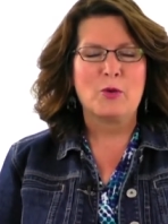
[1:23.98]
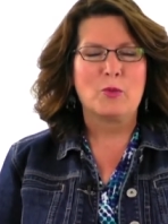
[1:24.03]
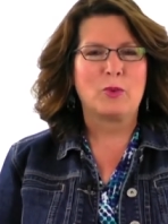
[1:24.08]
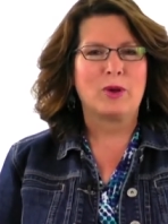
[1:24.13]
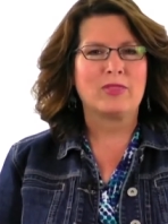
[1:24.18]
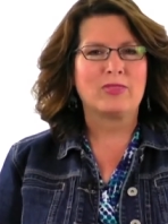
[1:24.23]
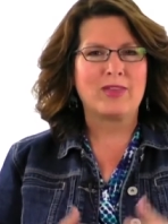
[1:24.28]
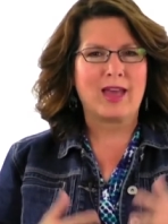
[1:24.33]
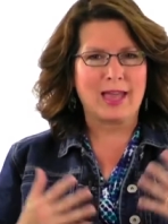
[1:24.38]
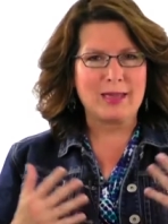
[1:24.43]

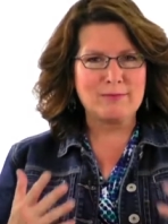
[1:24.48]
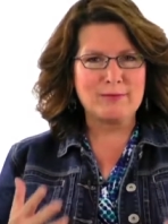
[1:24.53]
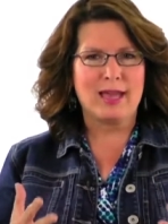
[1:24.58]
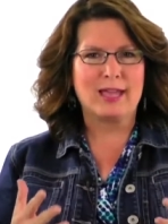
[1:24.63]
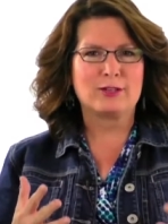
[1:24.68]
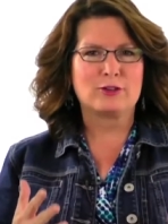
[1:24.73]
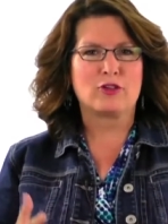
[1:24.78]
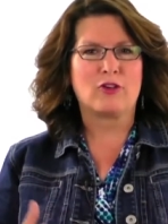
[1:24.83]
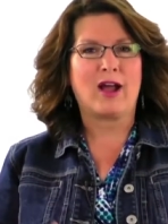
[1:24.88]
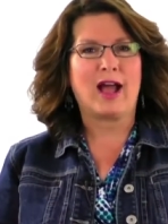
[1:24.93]
When they
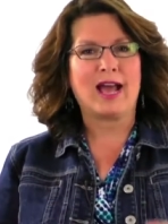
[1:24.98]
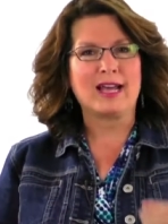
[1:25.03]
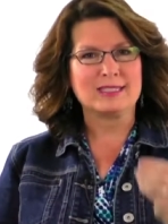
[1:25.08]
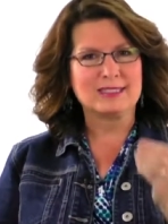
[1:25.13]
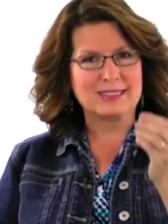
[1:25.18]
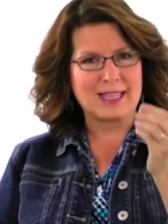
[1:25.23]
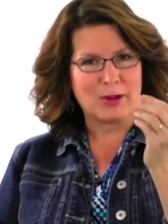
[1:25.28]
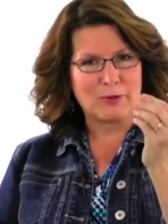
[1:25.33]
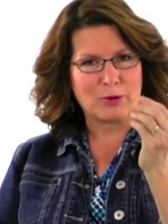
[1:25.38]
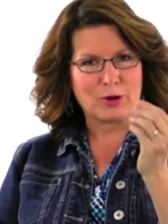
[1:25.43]
met
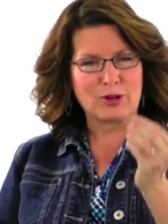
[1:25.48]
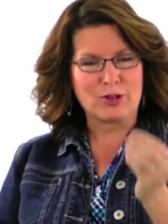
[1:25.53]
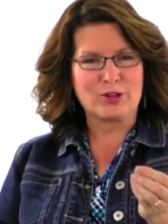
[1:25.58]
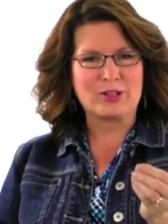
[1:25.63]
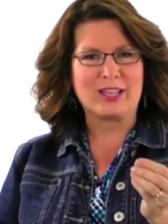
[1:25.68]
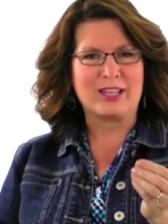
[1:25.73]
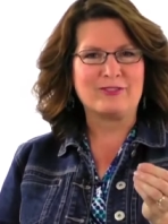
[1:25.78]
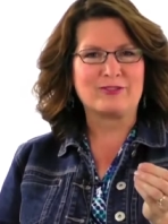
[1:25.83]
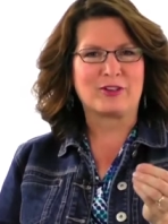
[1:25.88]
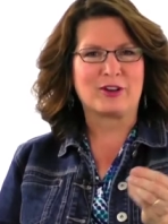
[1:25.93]
Christ, they were
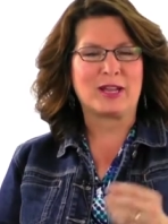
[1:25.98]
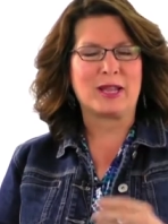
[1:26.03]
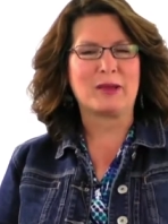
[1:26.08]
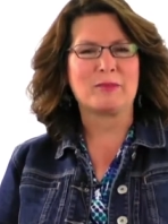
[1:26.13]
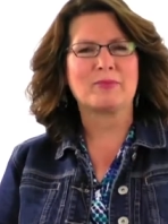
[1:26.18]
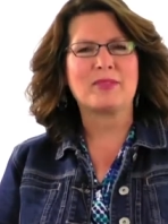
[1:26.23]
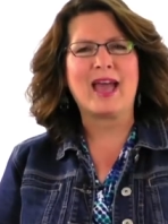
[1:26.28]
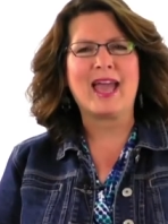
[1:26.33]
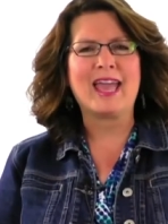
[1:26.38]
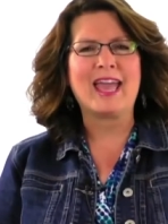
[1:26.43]
looking for
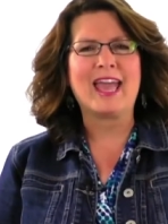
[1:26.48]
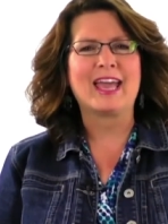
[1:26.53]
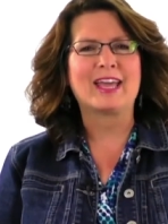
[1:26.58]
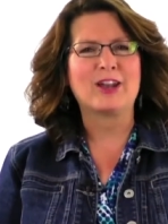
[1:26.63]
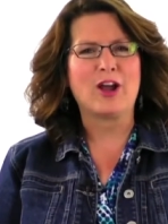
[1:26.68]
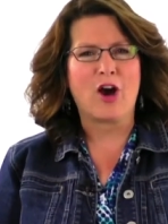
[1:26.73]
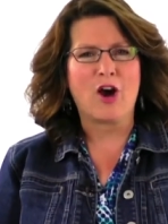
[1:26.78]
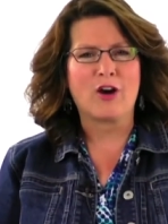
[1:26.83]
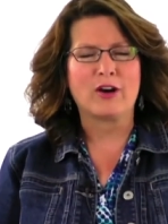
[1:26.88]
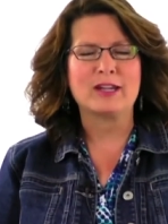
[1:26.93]
Him. They
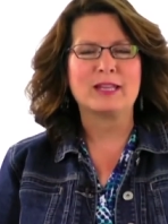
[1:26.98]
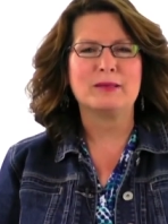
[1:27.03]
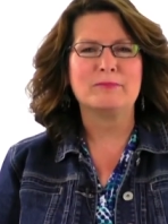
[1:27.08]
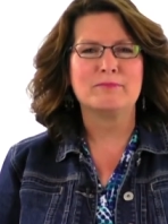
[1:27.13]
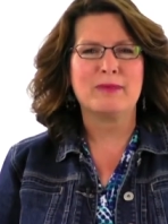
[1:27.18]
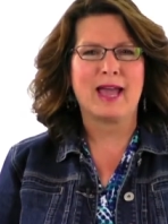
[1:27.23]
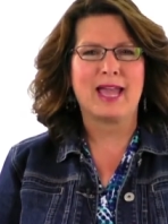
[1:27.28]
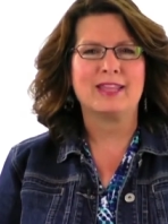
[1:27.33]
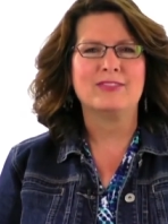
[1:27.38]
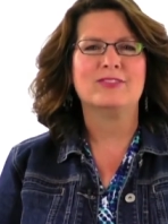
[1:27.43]
had already
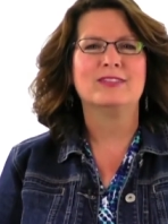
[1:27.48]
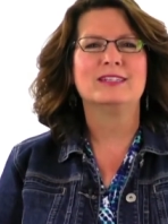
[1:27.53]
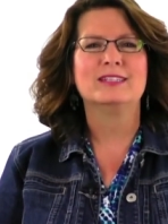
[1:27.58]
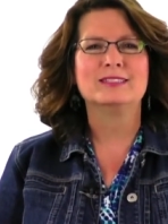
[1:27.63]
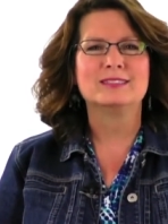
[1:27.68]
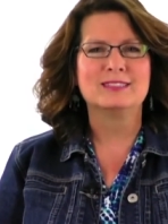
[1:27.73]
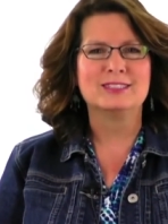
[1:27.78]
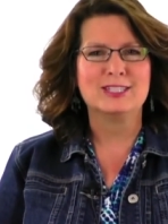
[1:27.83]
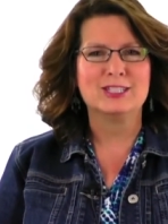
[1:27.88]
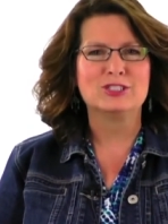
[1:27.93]
made the
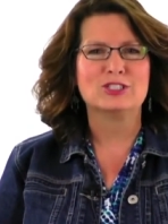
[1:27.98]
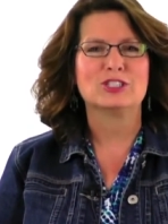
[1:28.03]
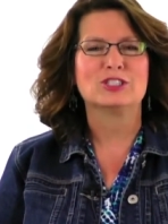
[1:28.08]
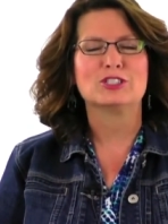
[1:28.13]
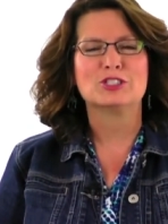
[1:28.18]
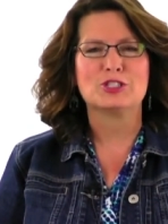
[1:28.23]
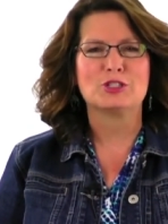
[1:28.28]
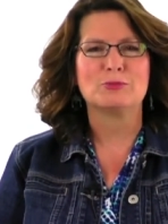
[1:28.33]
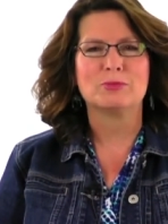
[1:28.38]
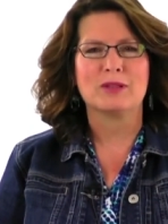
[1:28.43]

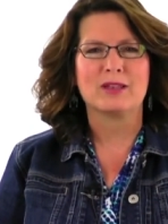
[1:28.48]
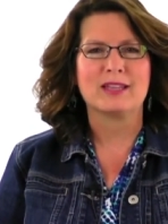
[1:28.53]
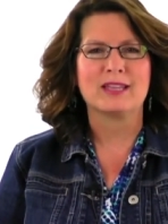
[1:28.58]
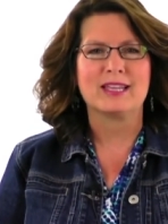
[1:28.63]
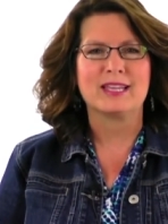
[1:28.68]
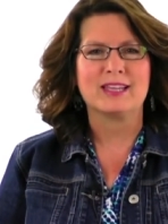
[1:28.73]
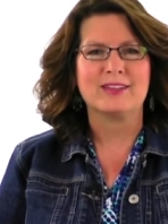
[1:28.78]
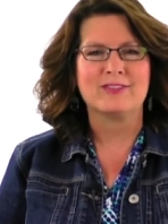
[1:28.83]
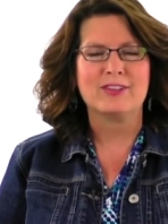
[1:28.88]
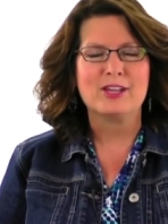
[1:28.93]
decision to
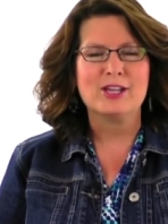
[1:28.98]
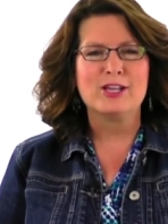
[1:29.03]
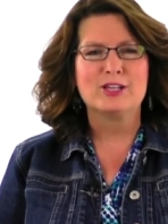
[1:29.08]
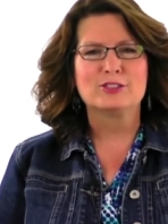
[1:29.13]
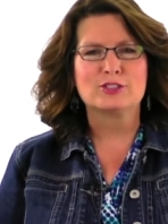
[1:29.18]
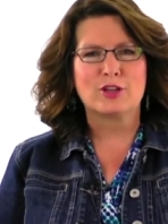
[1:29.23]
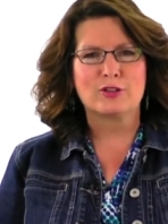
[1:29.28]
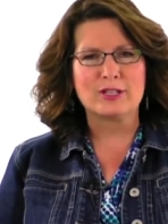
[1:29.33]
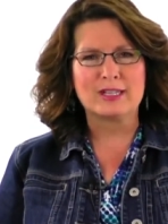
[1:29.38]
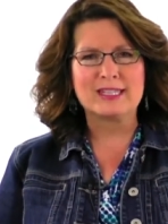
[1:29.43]
believe.
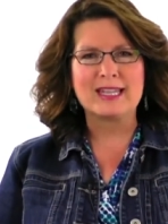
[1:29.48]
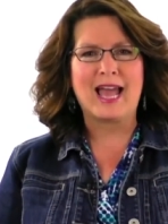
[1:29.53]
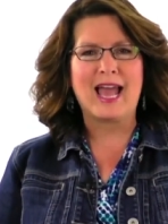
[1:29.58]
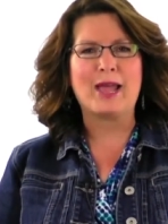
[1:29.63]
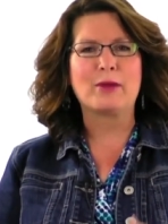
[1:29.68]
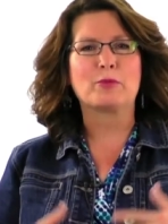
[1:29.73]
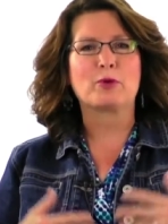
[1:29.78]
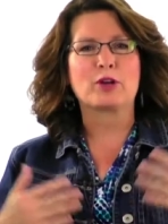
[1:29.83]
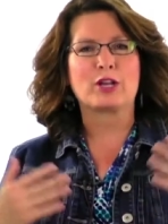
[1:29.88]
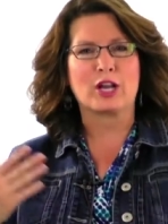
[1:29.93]
So
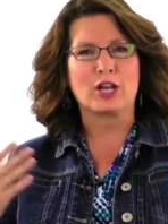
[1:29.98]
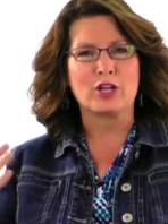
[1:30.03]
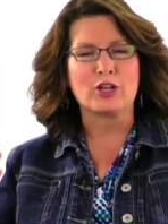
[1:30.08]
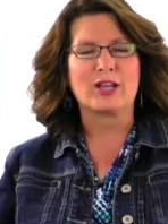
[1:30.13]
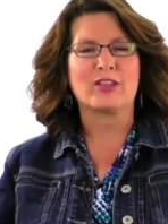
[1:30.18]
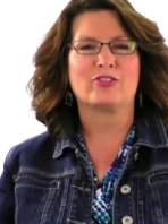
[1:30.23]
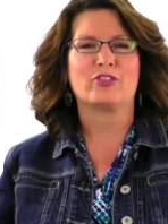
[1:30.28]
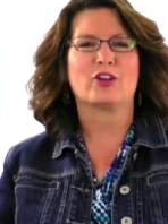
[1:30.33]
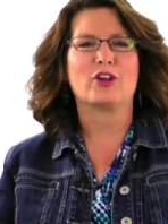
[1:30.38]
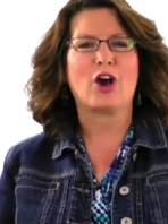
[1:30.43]
today we're going to
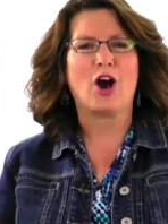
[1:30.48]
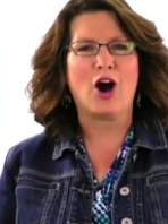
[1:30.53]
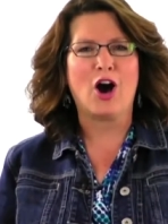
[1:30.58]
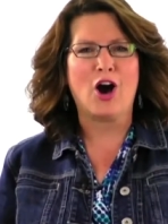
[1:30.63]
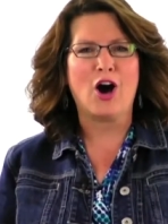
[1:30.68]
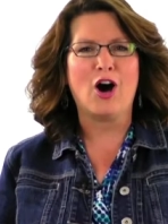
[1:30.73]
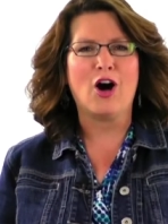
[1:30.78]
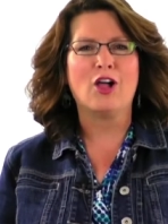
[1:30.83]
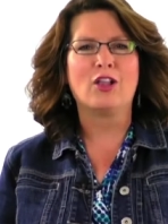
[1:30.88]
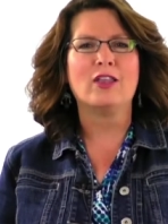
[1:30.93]
look at the
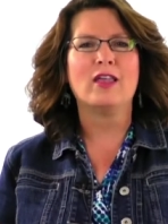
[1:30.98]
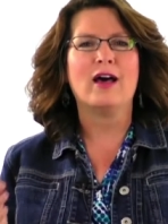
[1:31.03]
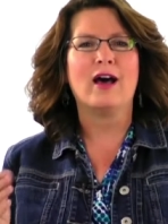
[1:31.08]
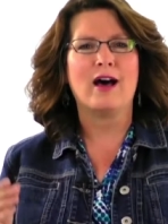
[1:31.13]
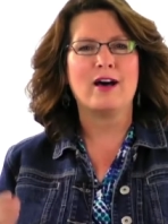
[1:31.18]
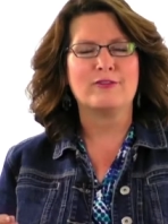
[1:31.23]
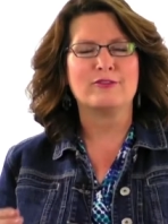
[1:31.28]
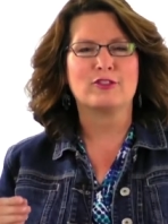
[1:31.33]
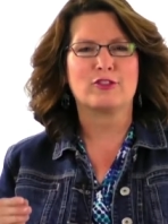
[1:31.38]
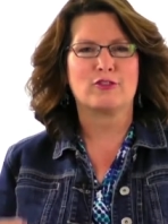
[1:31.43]
call
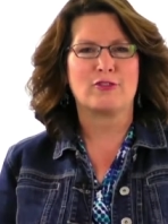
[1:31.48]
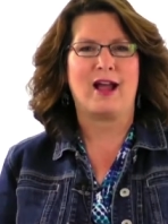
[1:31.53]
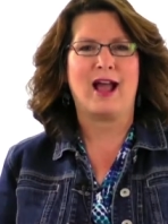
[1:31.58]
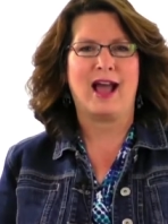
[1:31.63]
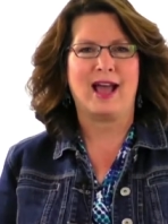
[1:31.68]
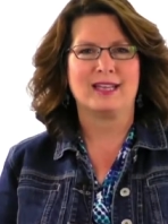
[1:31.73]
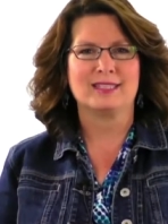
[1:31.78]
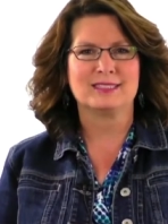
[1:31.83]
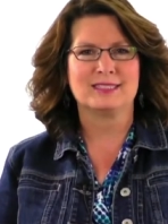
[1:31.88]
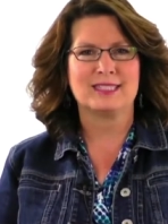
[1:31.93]
of
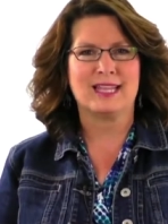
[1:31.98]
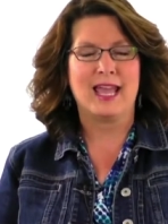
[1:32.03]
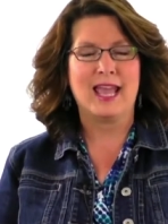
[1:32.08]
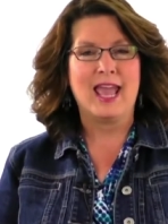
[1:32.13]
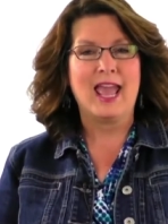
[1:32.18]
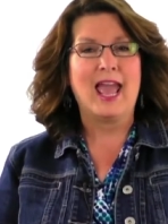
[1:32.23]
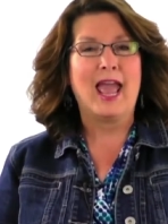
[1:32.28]
Christ.